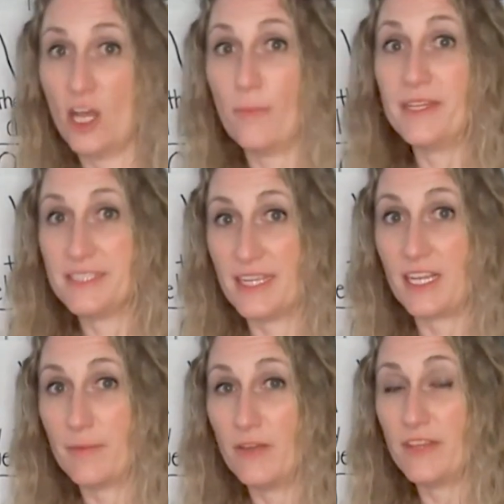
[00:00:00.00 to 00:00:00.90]
us think
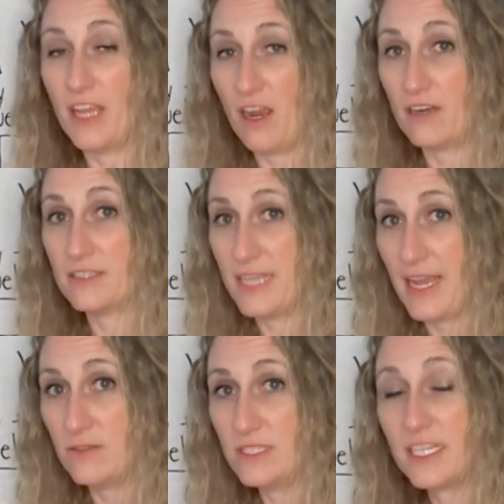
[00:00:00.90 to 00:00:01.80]
about the R sound.
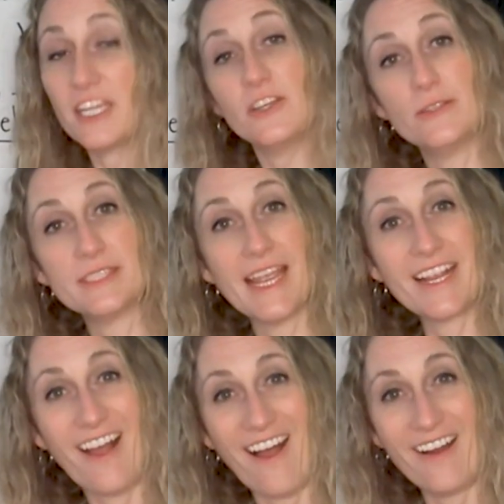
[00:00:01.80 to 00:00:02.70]
Can you say
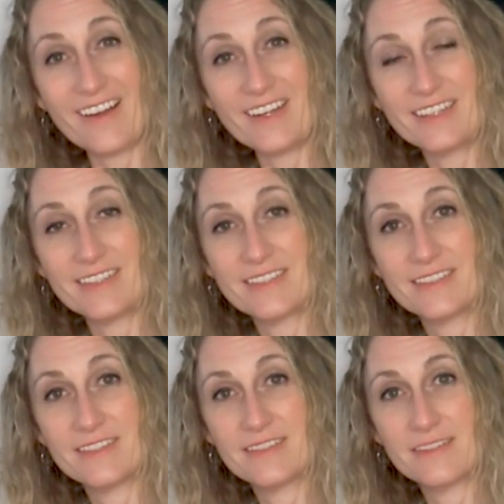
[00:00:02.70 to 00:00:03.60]
car?
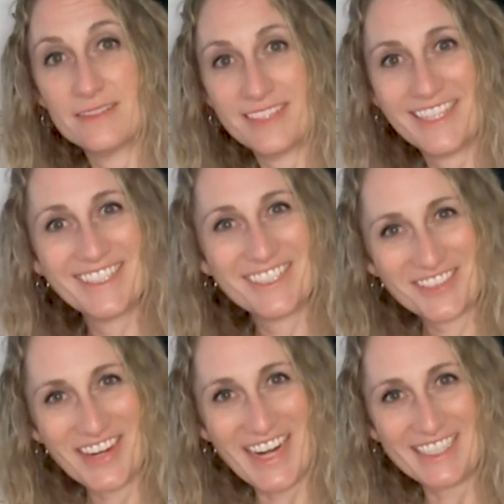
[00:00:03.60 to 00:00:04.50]

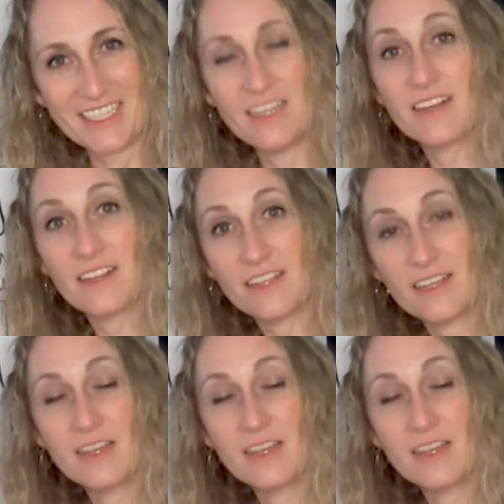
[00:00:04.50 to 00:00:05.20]
Great. K,